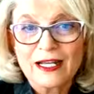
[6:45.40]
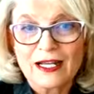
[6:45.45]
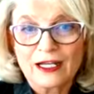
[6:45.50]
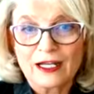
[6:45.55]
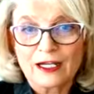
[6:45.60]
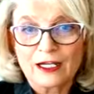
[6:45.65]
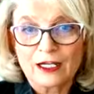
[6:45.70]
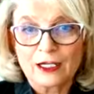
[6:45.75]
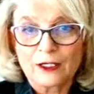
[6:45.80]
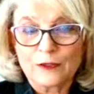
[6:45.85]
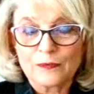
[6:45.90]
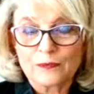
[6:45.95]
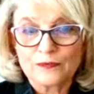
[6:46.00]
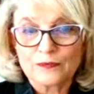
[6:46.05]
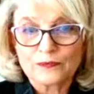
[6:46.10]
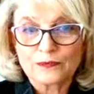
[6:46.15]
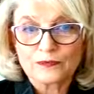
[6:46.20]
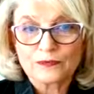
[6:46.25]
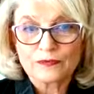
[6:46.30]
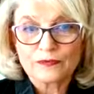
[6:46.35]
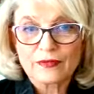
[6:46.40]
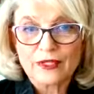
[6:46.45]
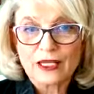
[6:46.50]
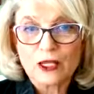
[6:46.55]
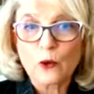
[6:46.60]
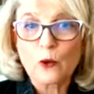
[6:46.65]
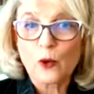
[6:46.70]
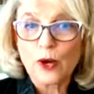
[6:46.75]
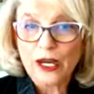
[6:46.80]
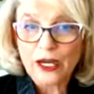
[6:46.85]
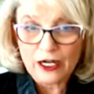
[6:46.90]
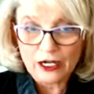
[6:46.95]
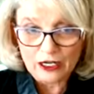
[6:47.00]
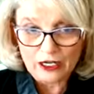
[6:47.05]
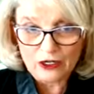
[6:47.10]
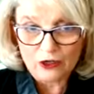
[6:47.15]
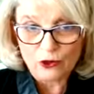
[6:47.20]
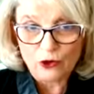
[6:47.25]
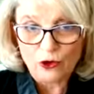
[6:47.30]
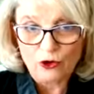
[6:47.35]
um,
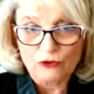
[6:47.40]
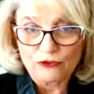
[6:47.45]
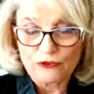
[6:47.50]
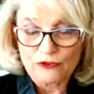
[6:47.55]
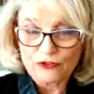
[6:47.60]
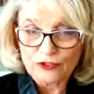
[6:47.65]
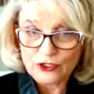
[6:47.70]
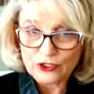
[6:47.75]
aware of